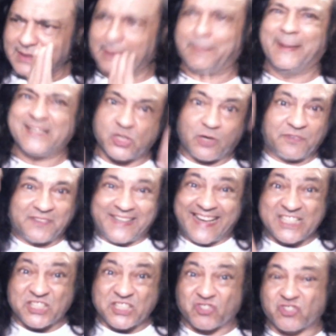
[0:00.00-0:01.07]
the best of
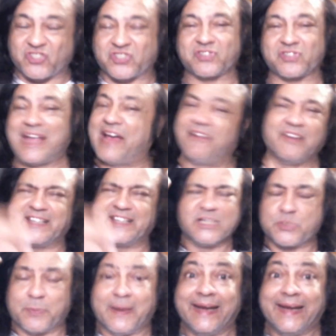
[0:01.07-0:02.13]
tests.
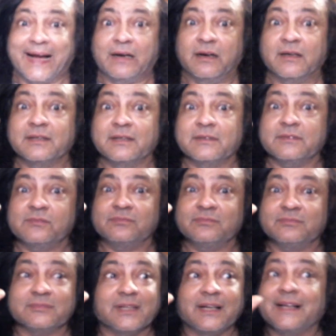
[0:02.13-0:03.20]
Everything's been done.
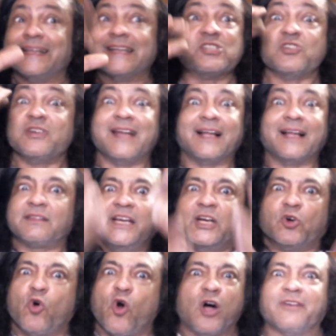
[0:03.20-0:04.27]
There's
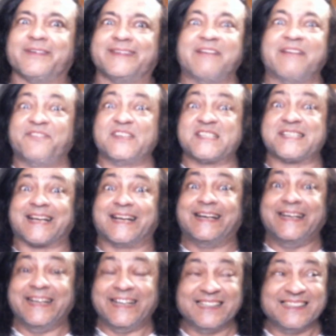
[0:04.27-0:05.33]
nothing wrong with them
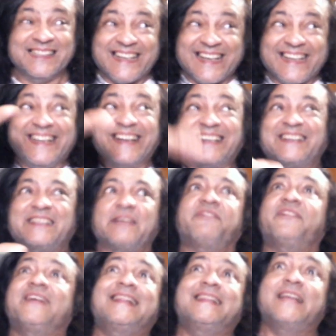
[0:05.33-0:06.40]
physically. Yet they
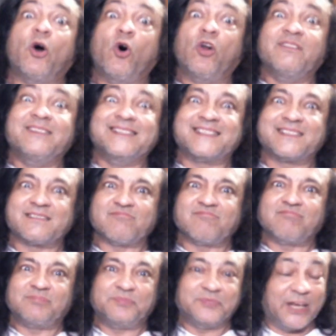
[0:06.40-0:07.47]
feel
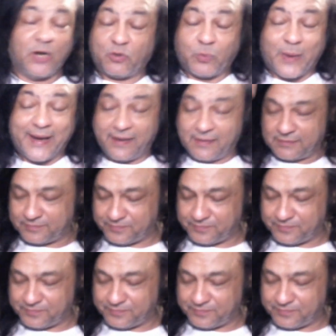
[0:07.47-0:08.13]
they're not well.